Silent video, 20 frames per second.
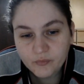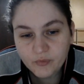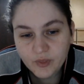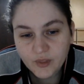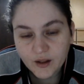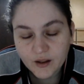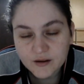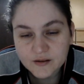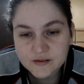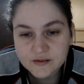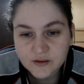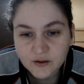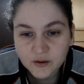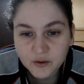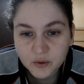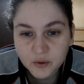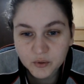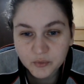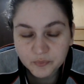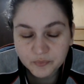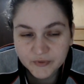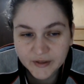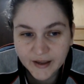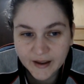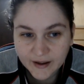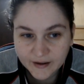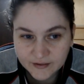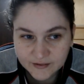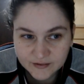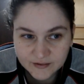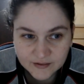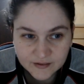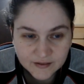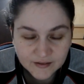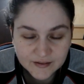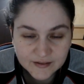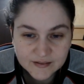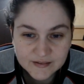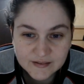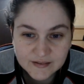So yeah,
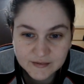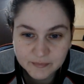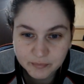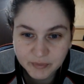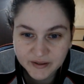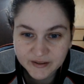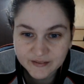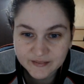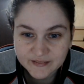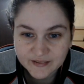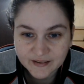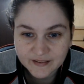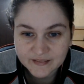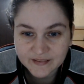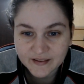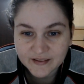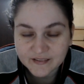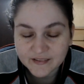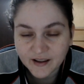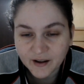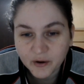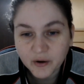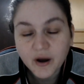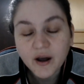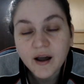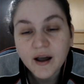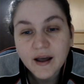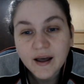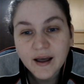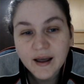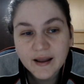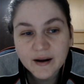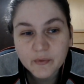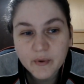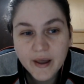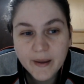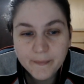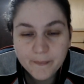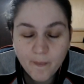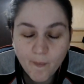it's been 10 days now.
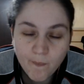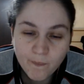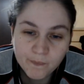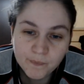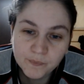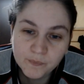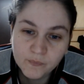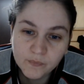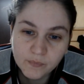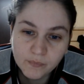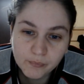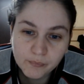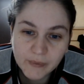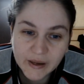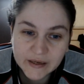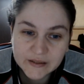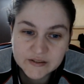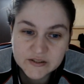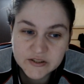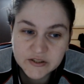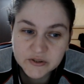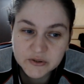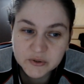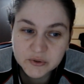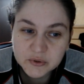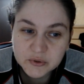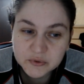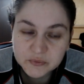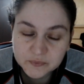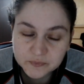Anyway, back to